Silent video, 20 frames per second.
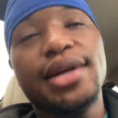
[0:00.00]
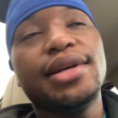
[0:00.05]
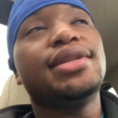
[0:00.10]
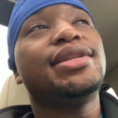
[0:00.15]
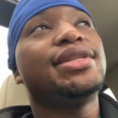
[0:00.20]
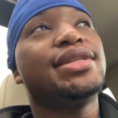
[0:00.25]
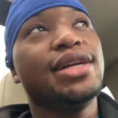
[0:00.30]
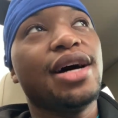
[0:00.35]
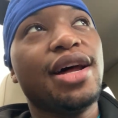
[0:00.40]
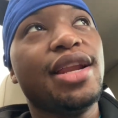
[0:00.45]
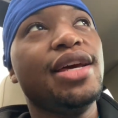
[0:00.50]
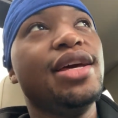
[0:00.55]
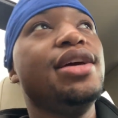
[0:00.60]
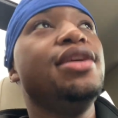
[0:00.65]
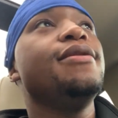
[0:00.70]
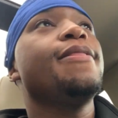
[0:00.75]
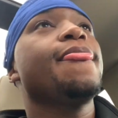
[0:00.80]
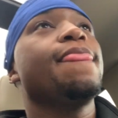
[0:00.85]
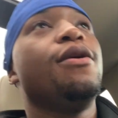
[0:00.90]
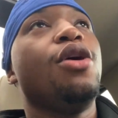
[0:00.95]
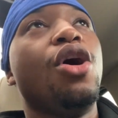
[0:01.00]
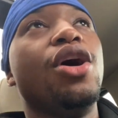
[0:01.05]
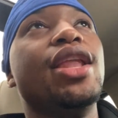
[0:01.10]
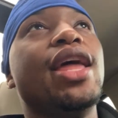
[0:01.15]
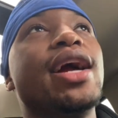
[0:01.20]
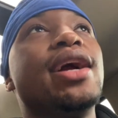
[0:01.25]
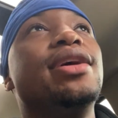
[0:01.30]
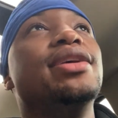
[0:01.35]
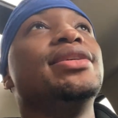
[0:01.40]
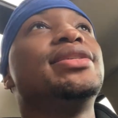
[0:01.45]
study, all
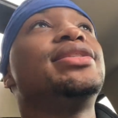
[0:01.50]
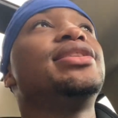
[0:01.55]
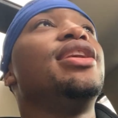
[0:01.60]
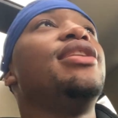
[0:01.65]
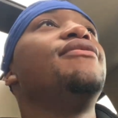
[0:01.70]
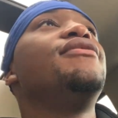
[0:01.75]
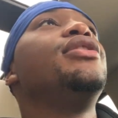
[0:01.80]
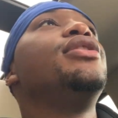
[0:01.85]
that good stuff,